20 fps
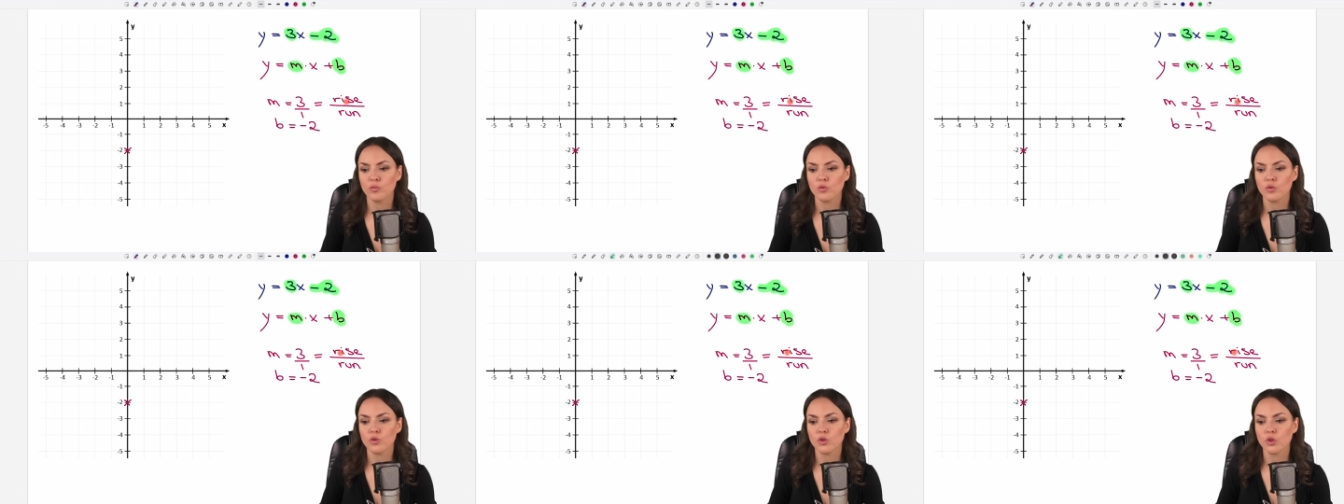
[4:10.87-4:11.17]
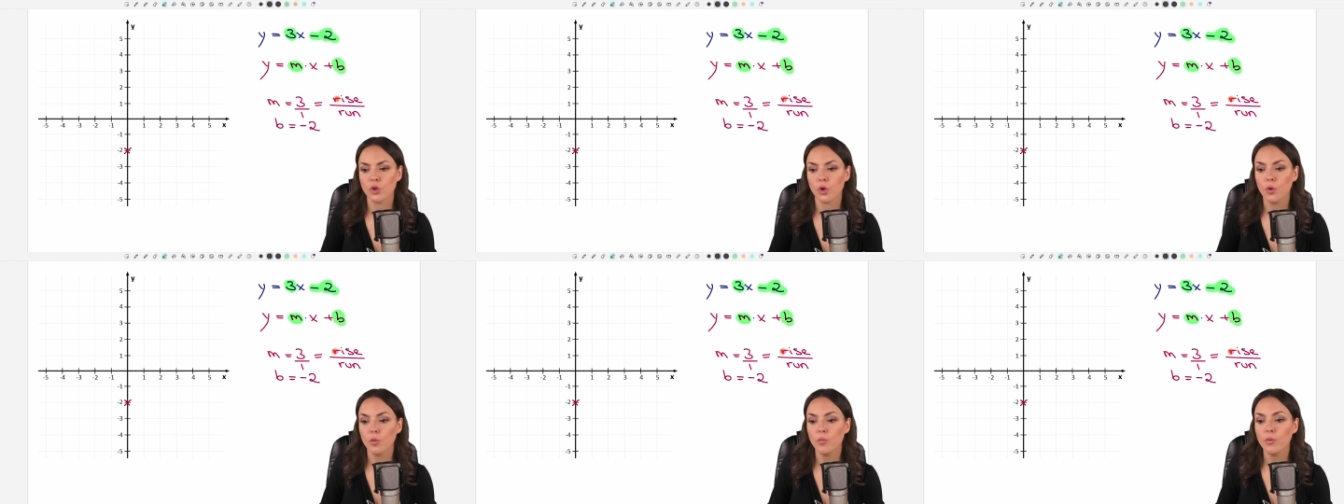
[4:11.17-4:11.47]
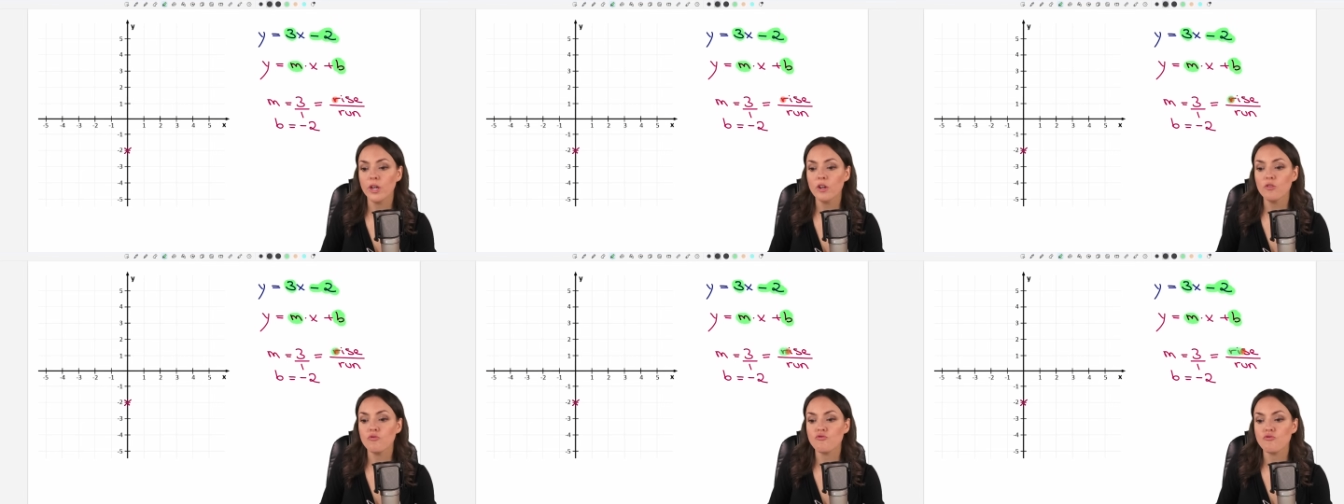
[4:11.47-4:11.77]
So
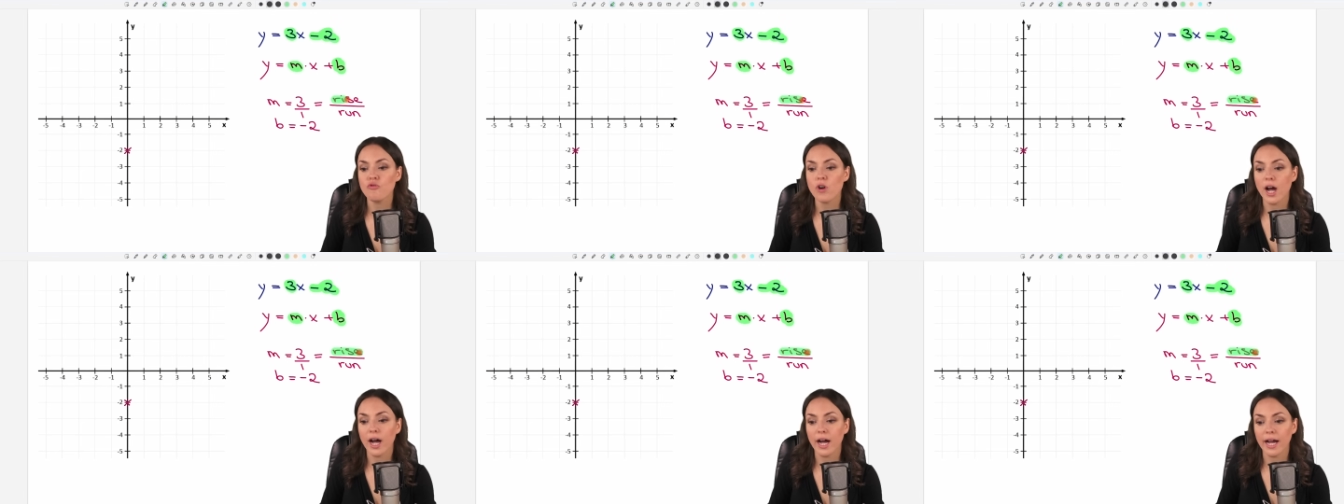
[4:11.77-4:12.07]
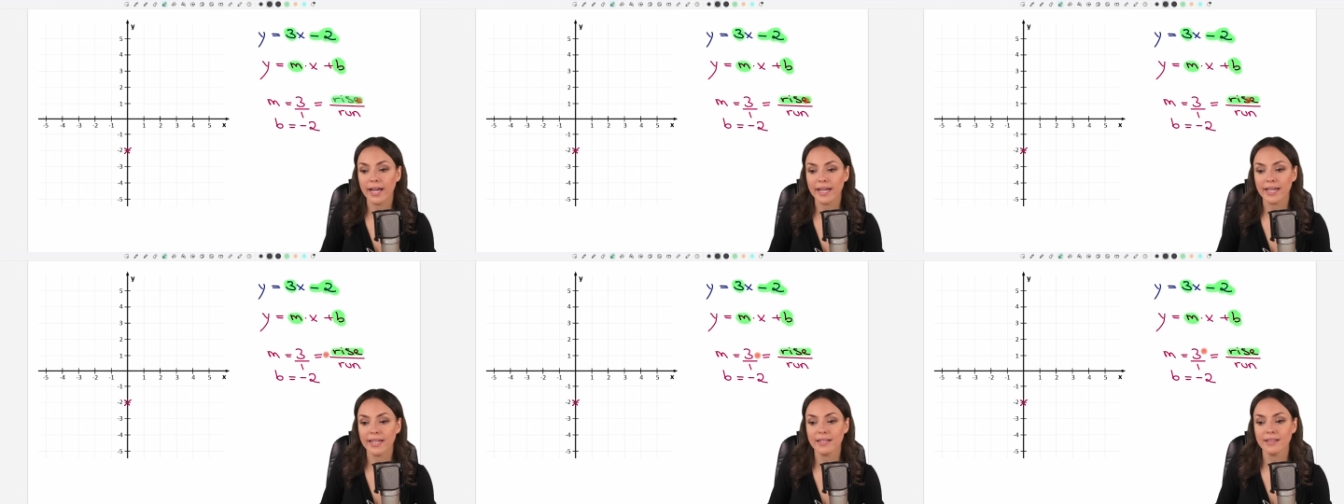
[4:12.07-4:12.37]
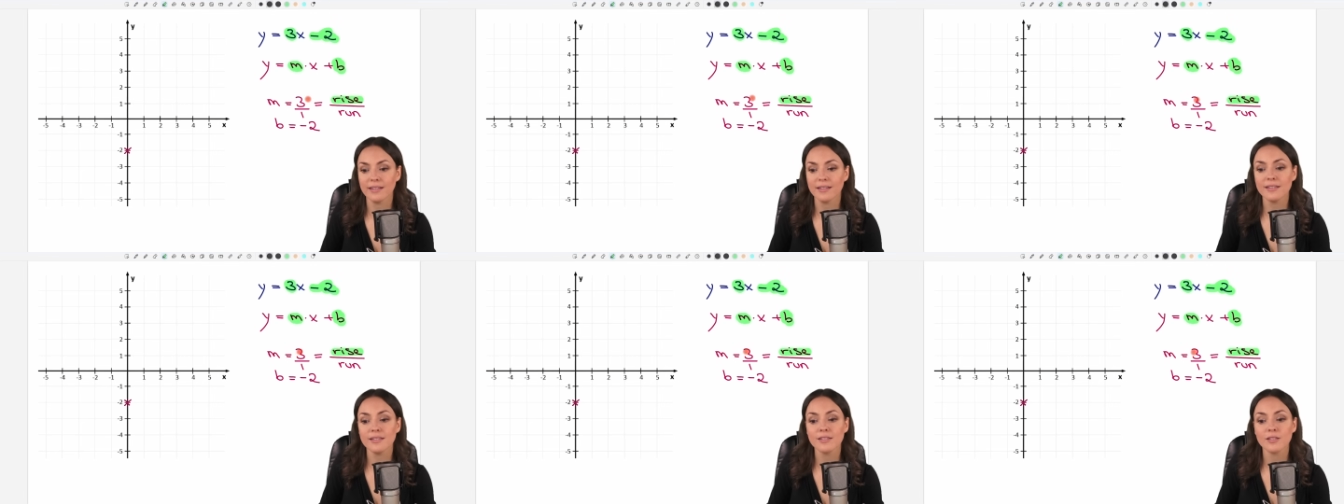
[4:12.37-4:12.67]
we
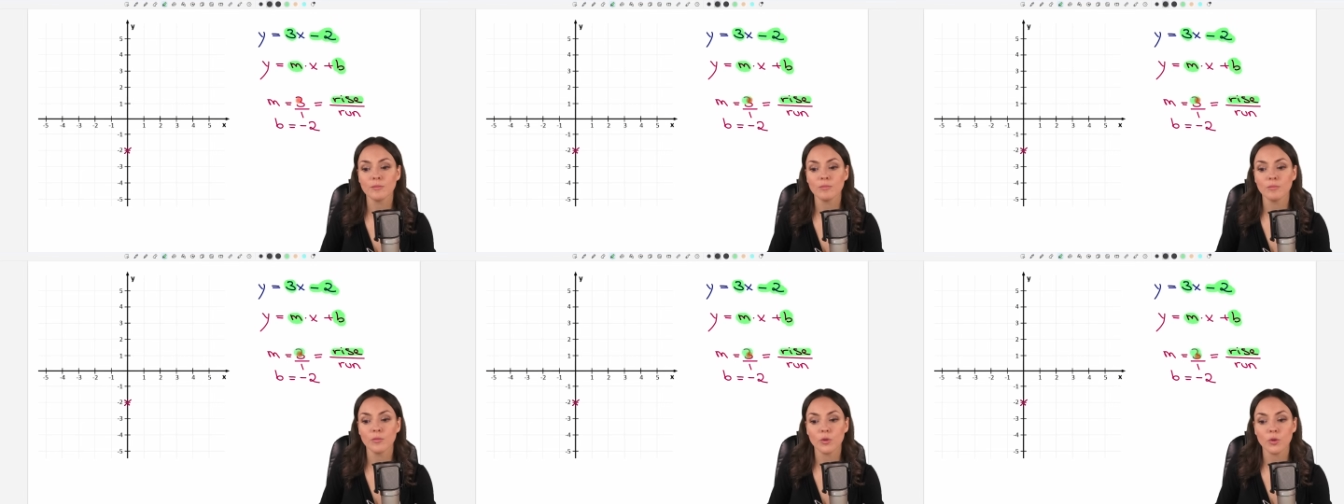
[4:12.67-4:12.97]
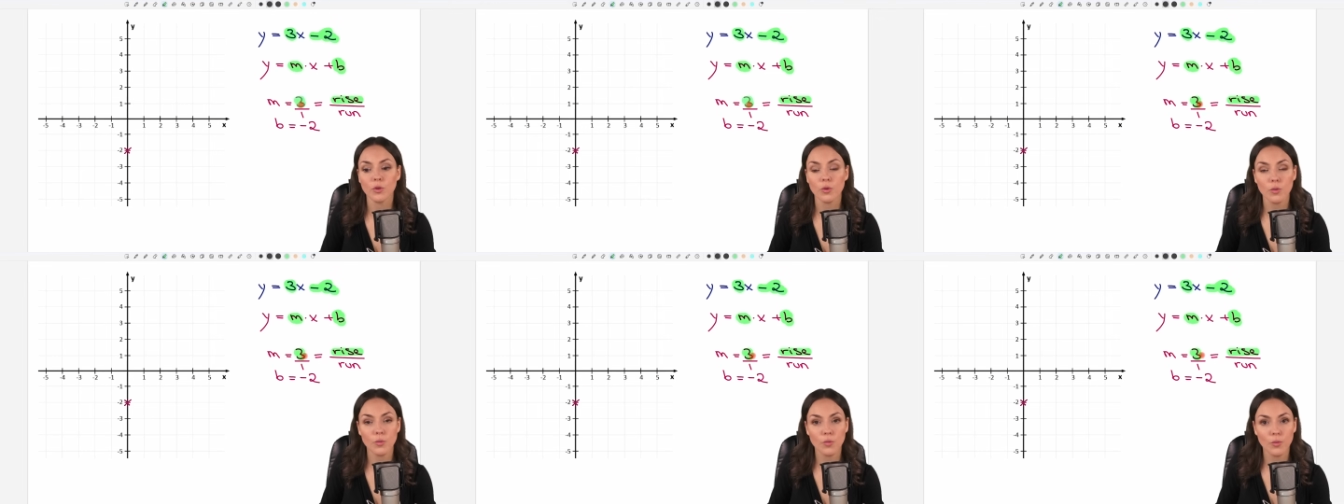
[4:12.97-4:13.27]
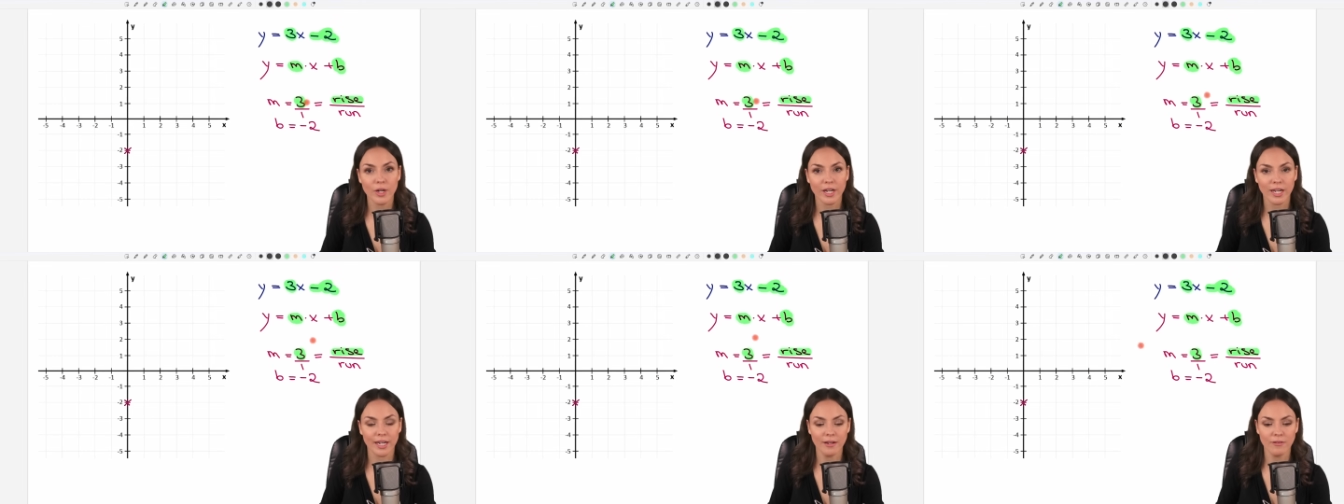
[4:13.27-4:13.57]
rise
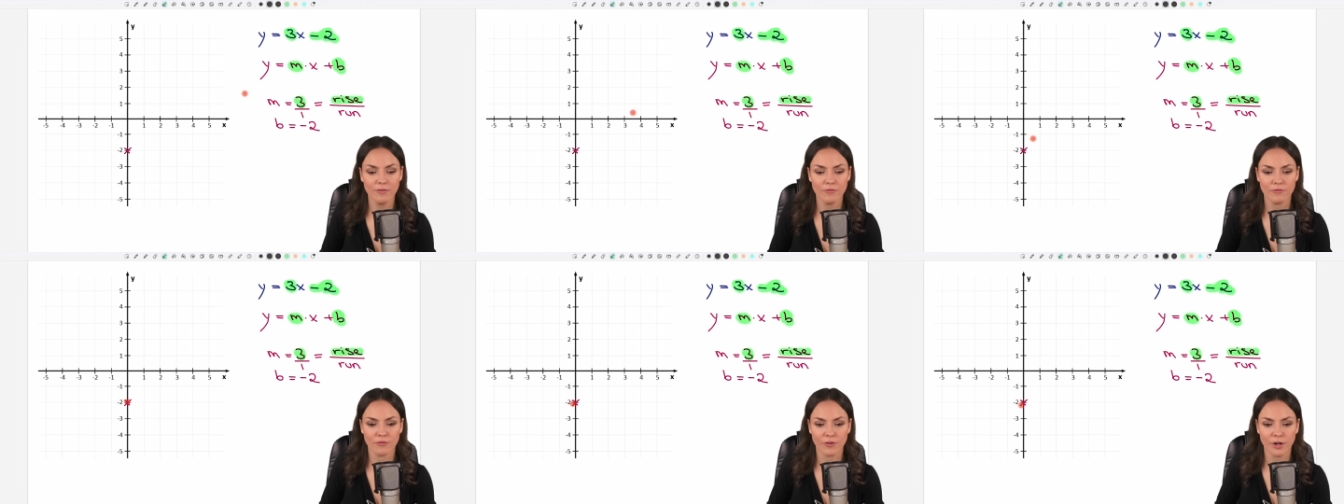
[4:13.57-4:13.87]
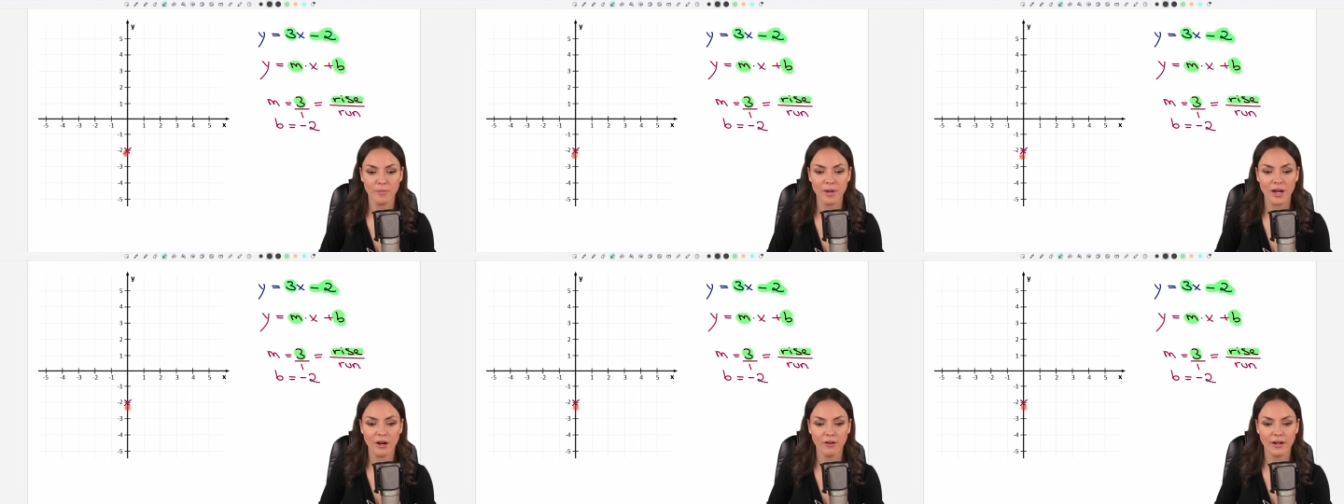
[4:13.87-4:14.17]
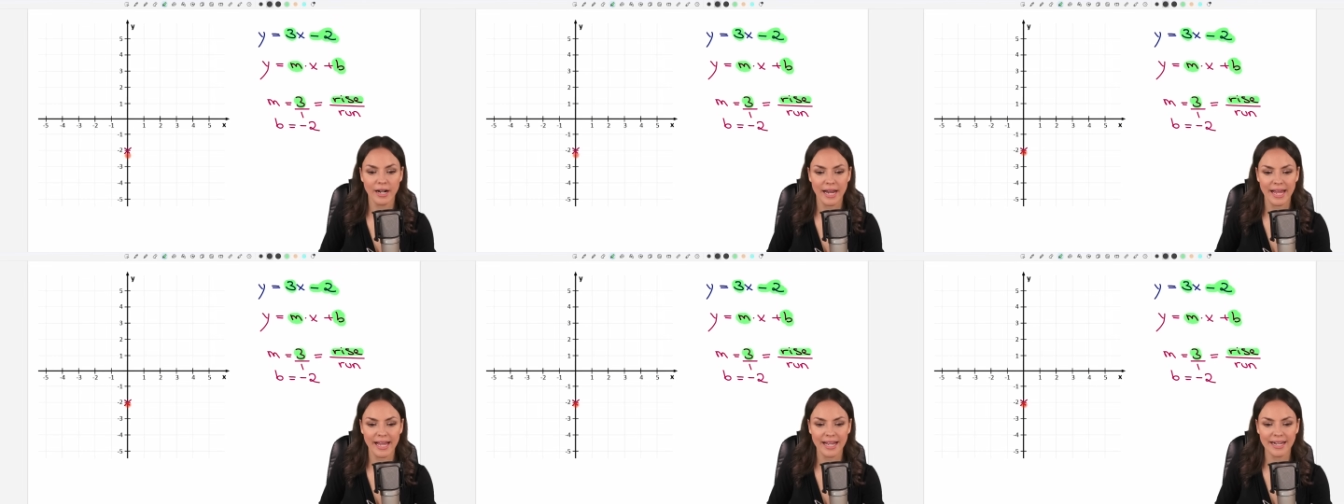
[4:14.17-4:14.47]
3 from
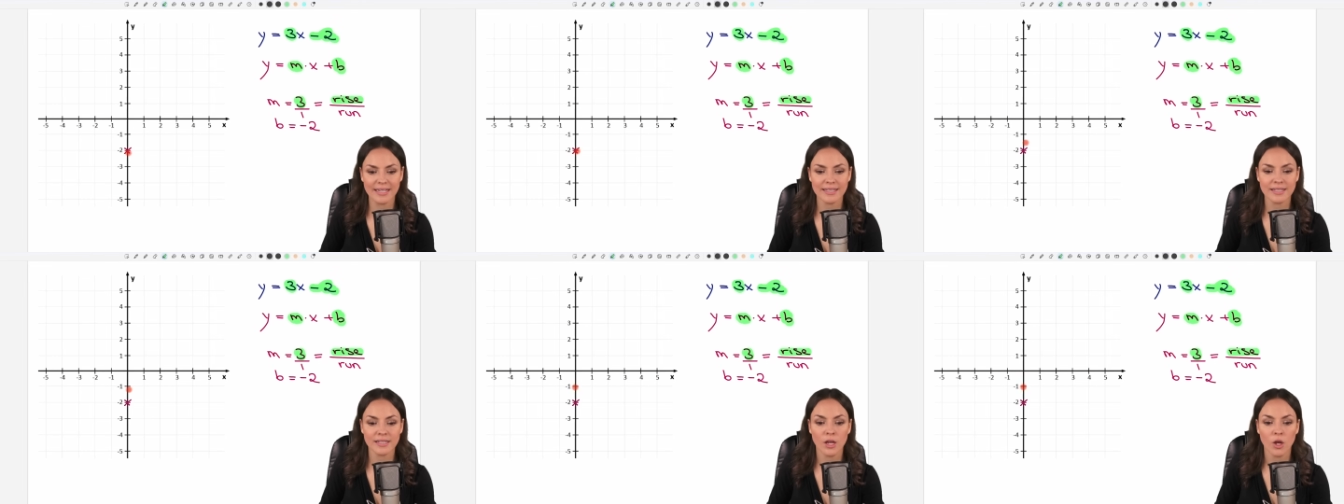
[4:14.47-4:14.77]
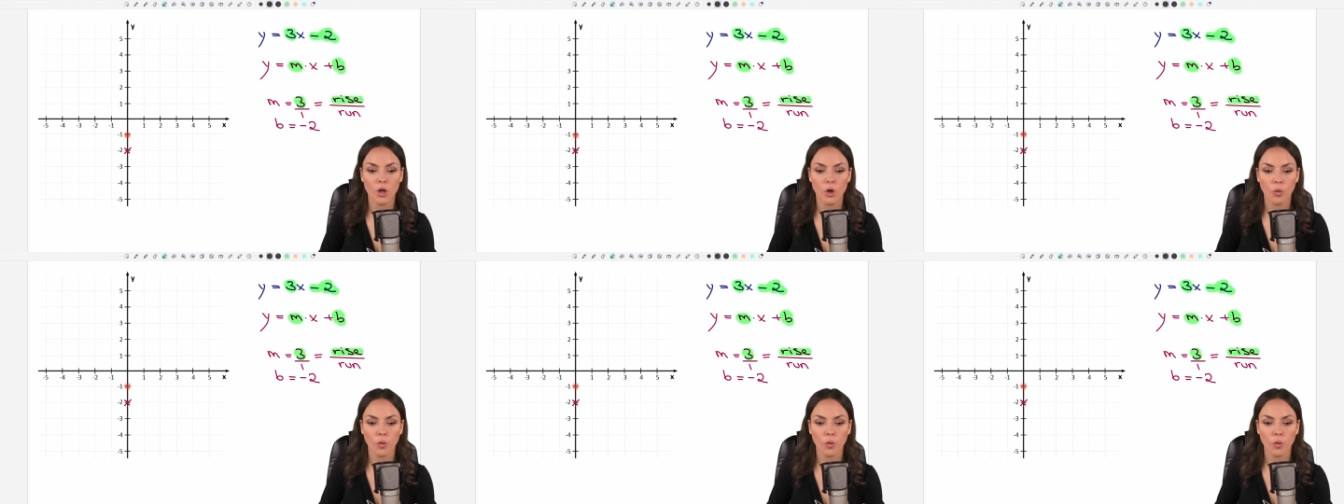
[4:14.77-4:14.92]
our x,